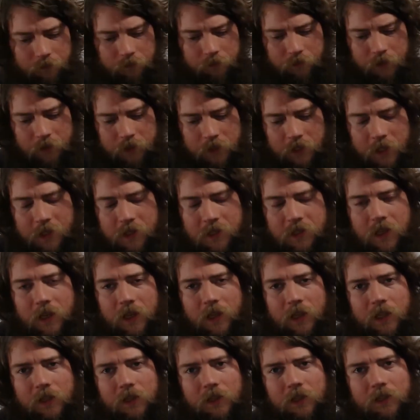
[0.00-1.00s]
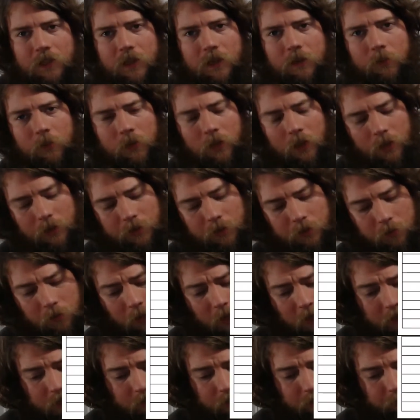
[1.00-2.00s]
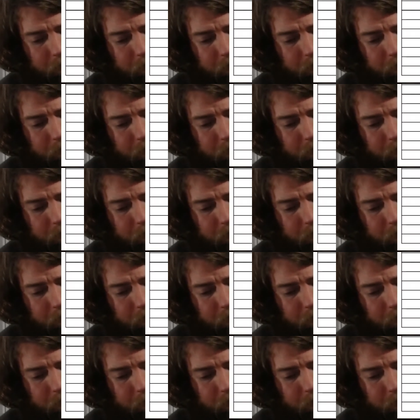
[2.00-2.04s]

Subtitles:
the data set in the table on the right?